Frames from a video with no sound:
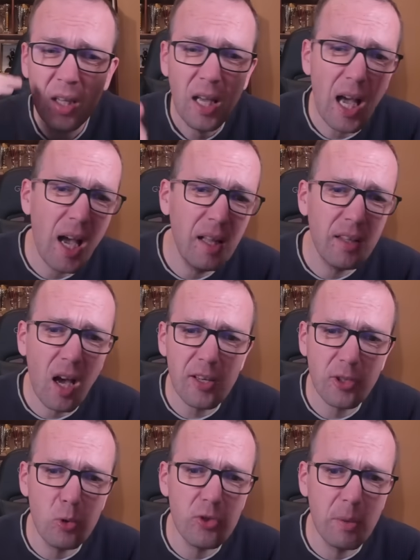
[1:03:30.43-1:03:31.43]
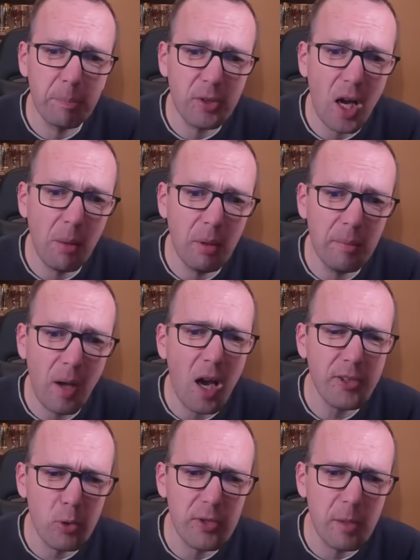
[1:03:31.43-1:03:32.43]
and ask you some
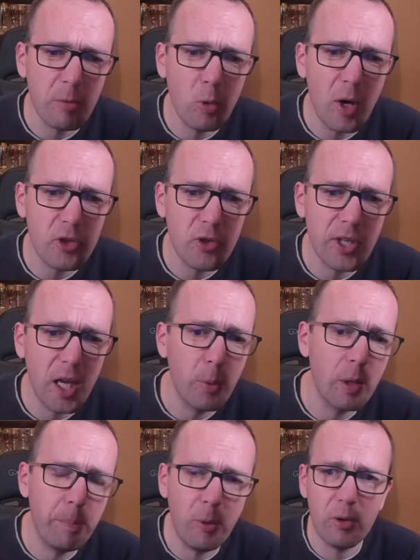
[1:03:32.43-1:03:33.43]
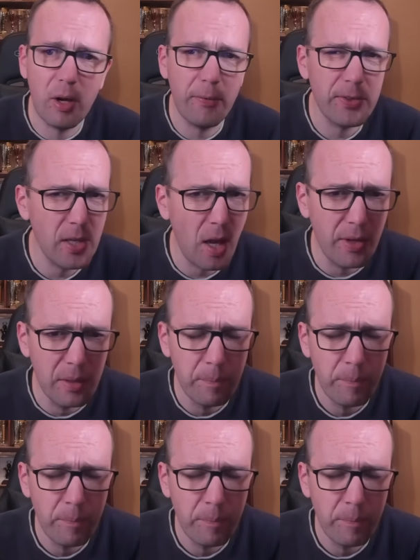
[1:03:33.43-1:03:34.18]
questions here with a pawn on f7.